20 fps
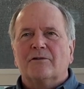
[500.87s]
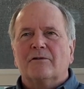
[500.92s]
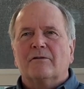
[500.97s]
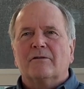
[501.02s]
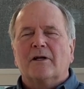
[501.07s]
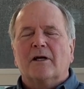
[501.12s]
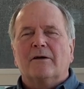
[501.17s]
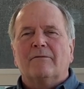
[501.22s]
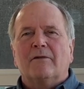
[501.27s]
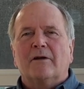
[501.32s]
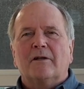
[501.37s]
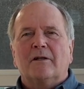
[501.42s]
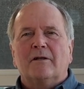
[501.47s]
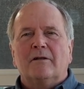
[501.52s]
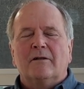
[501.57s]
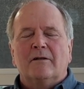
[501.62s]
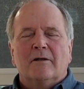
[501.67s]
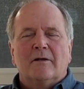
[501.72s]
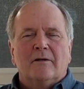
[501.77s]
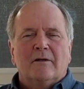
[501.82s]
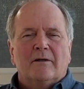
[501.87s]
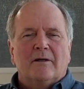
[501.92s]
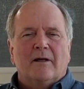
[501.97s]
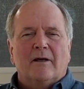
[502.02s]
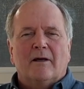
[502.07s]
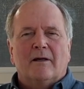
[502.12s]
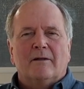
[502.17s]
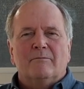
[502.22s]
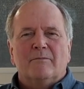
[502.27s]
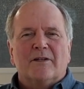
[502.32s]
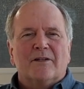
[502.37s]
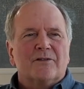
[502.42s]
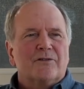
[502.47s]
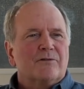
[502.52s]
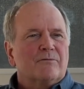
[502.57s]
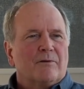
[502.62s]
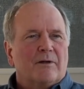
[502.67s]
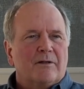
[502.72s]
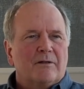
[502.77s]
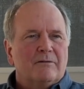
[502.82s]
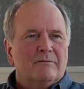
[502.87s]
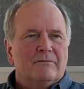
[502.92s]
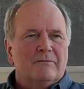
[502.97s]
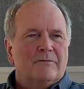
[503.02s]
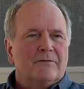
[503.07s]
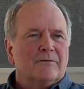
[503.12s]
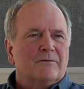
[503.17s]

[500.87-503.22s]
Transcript: You don't have any administrative